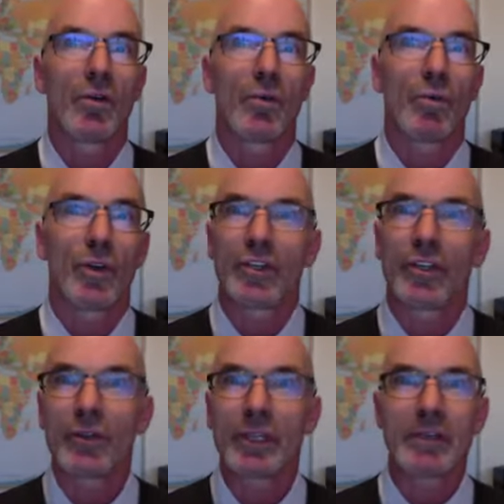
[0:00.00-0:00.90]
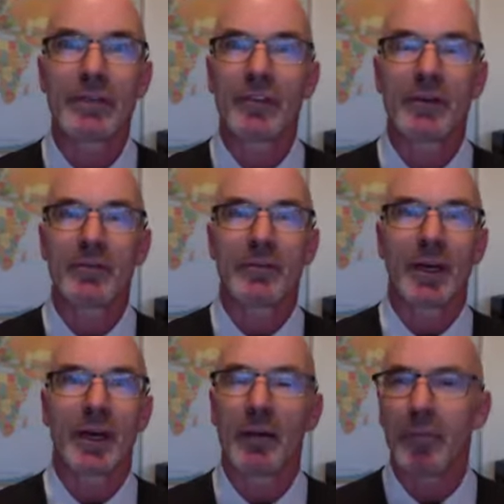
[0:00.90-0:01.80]
Would you give them
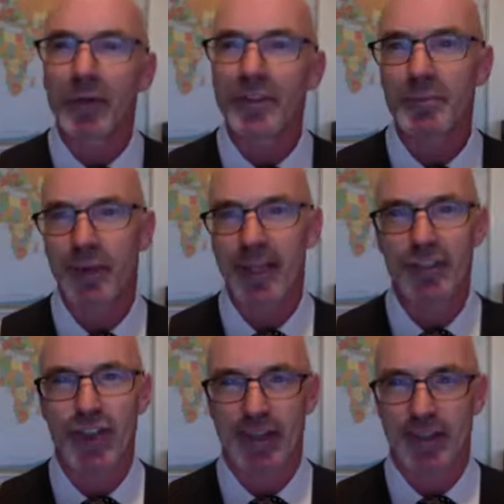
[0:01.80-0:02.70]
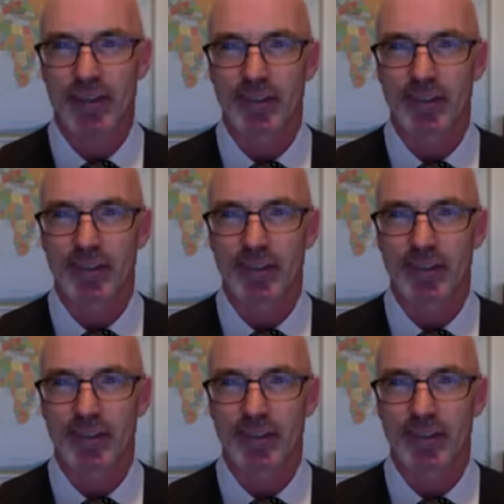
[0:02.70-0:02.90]
a, a month's paycheck?